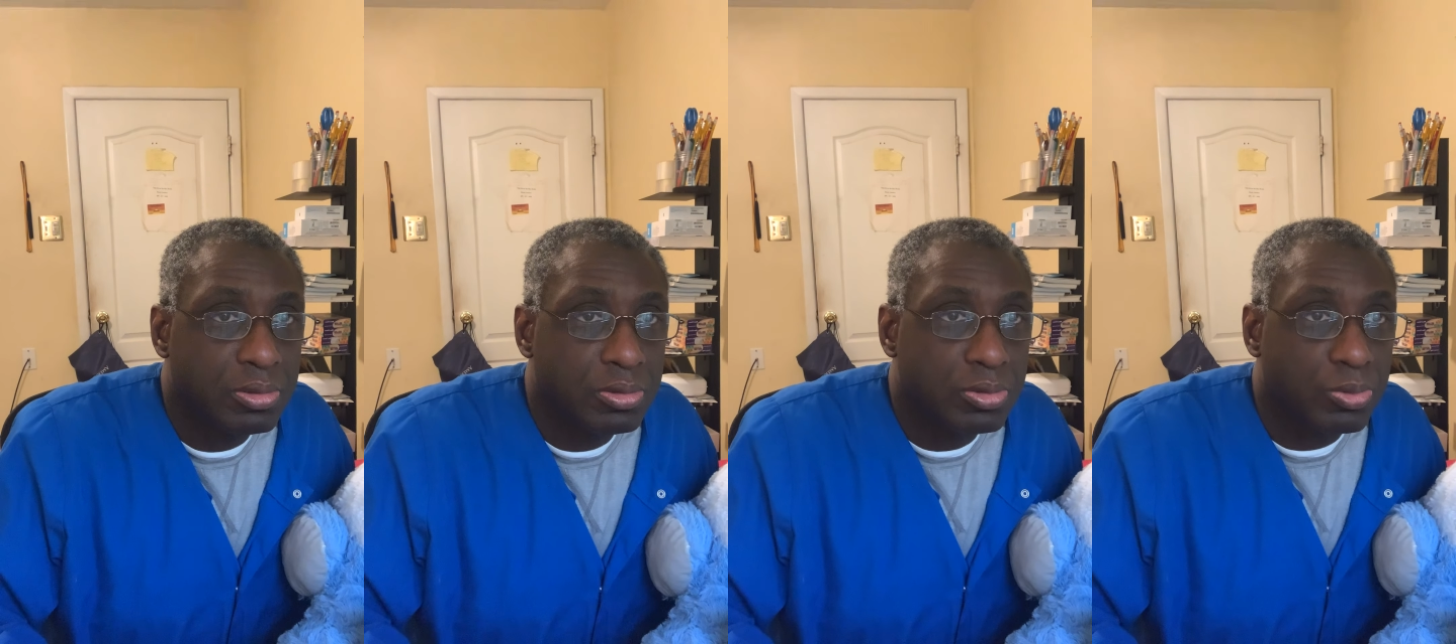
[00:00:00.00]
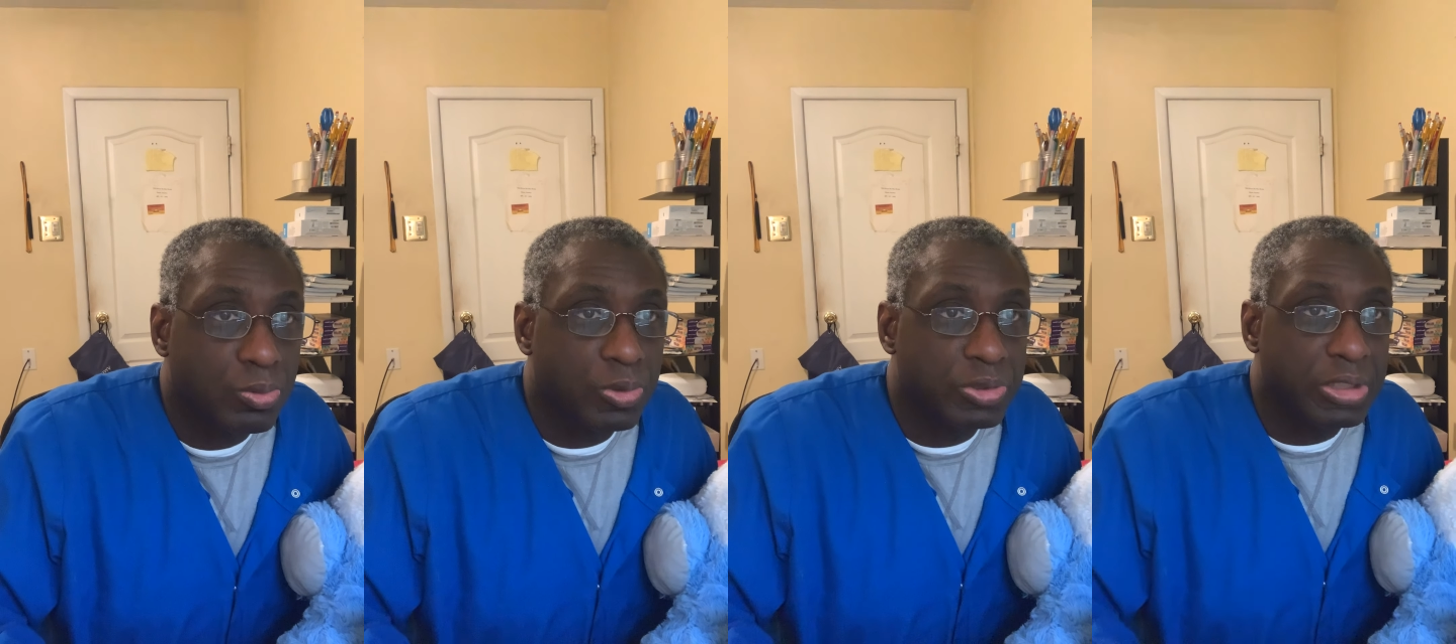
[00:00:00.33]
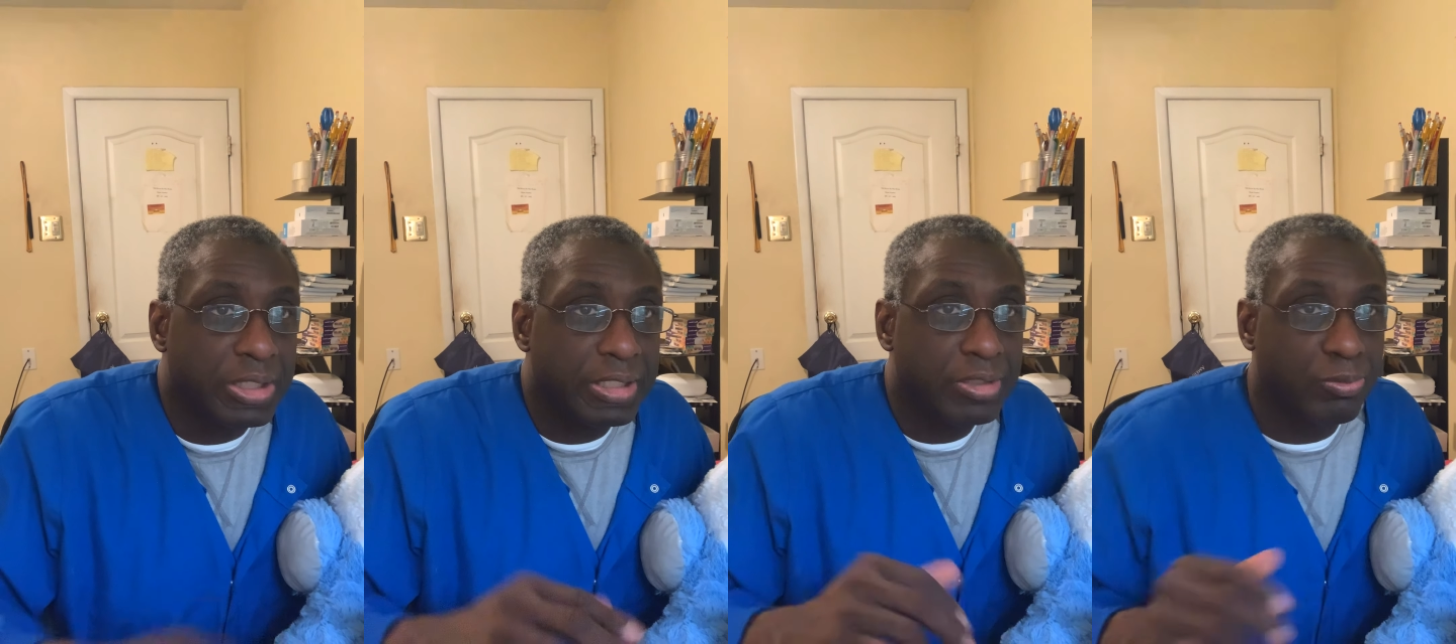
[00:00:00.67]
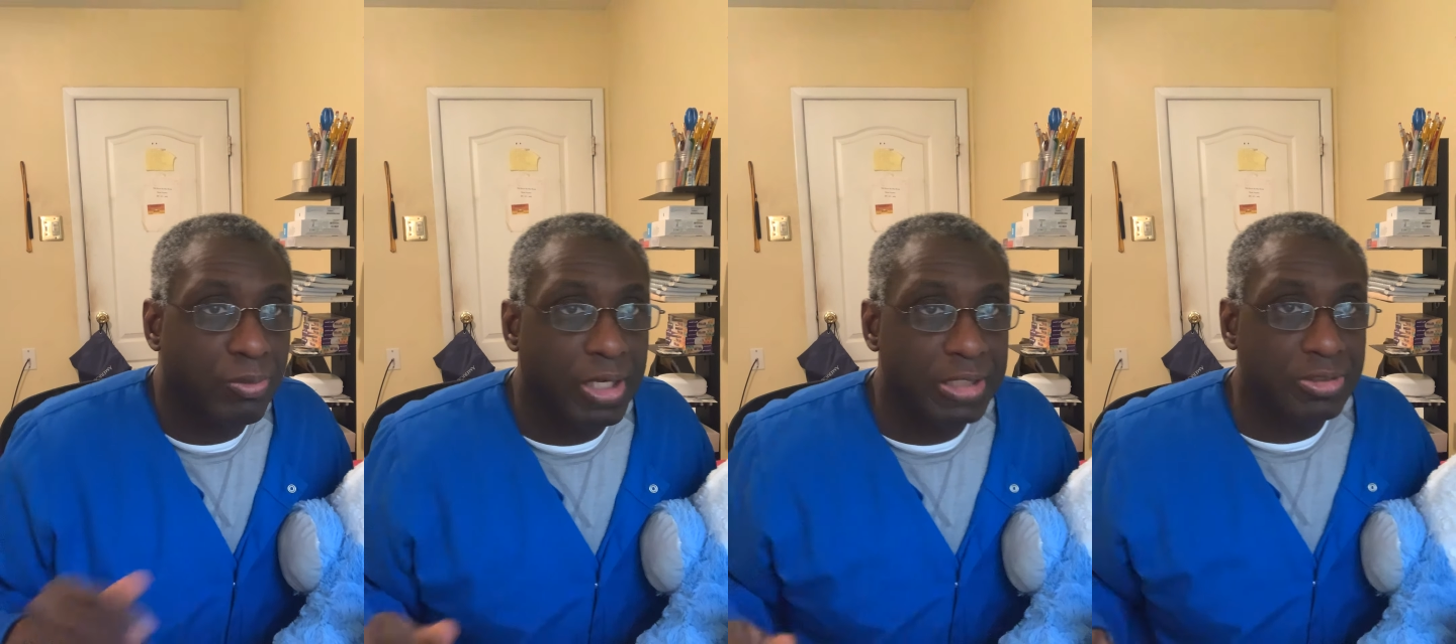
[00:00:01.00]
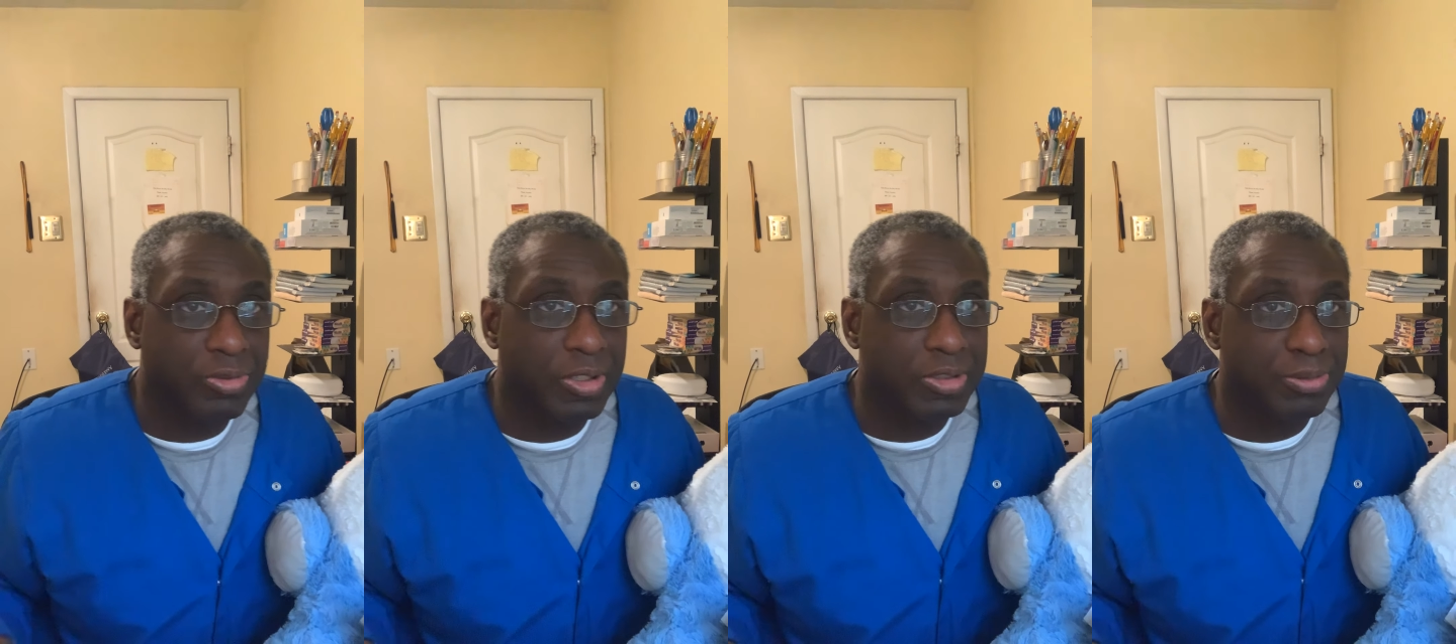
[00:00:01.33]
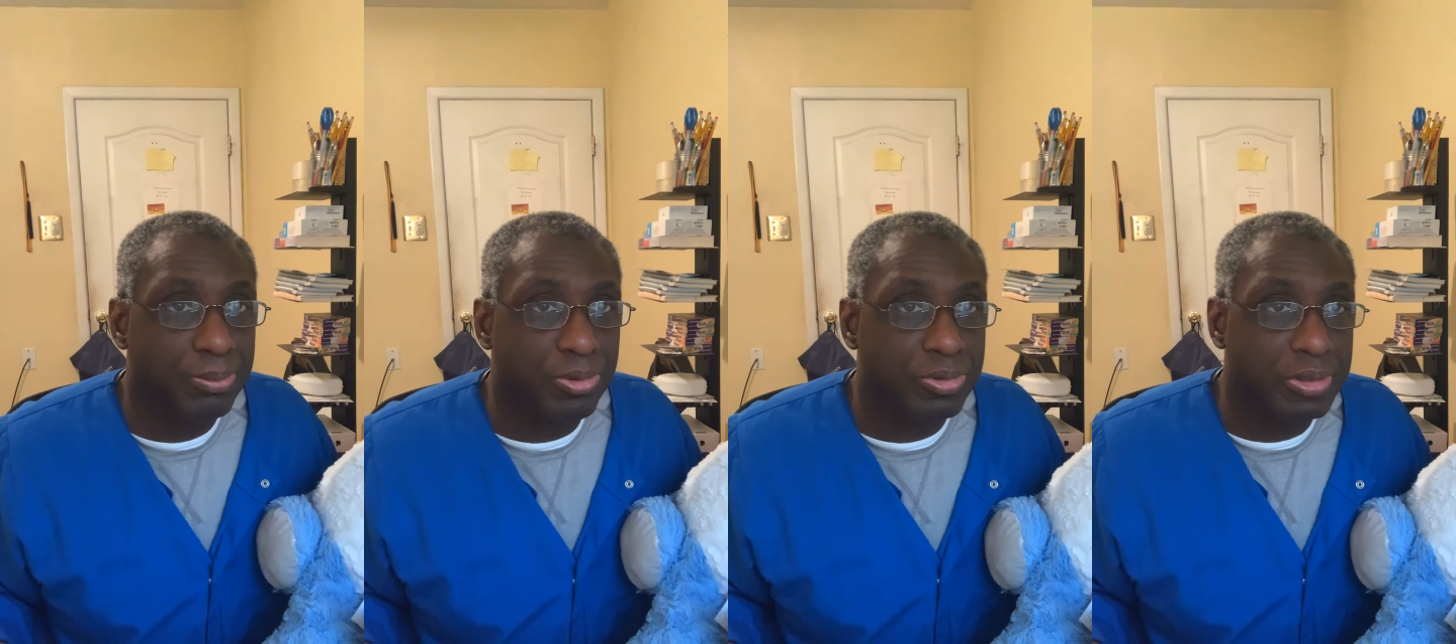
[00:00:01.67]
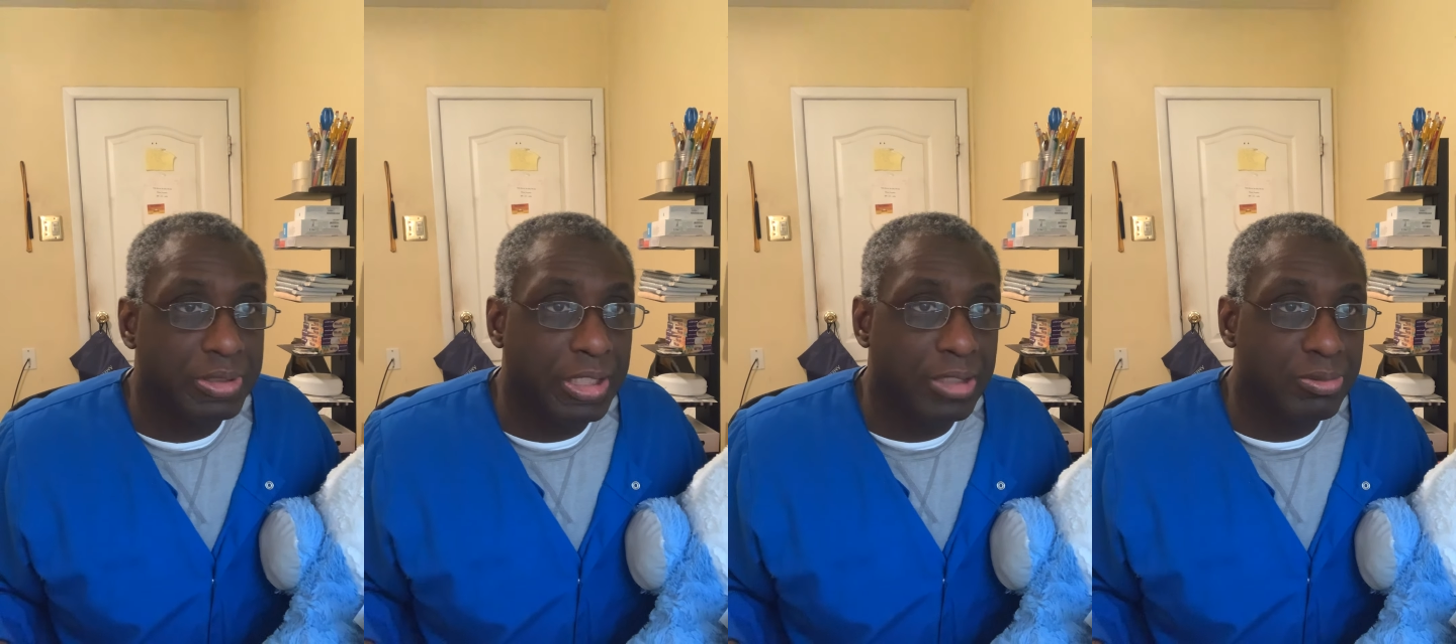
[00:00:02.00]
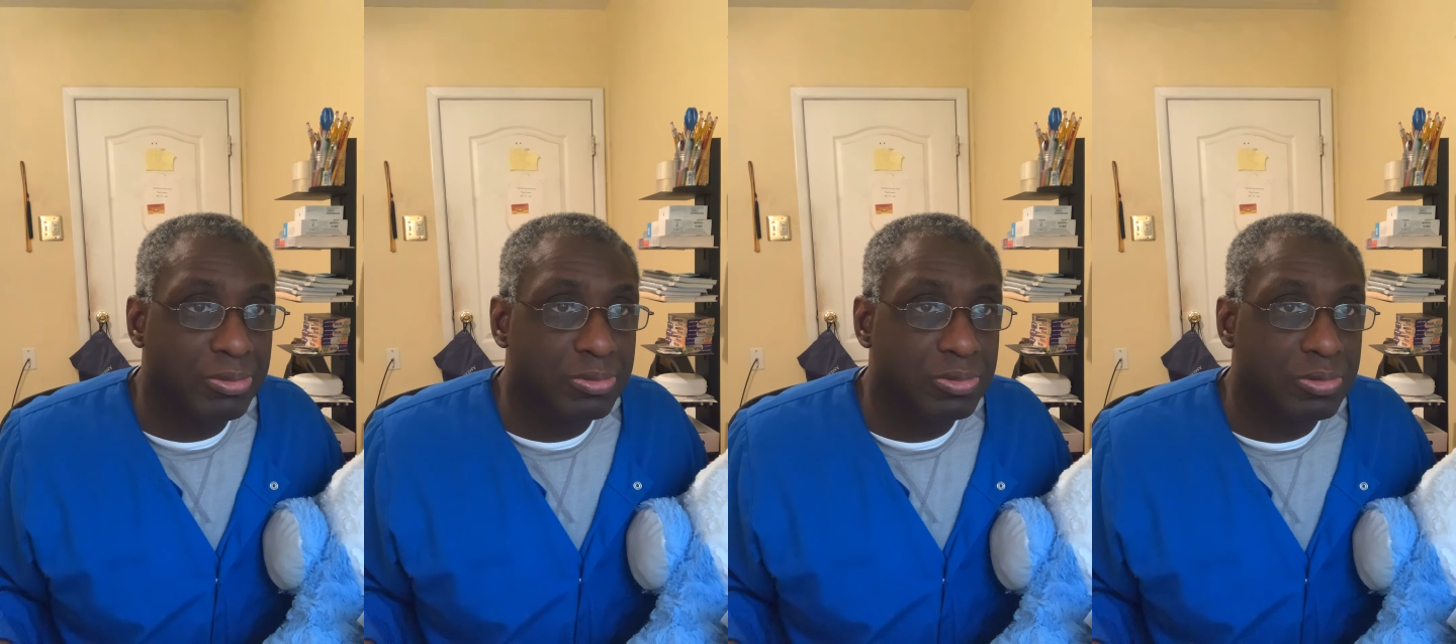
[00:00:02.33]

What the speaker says: Towards lengthwise across the person's abdomen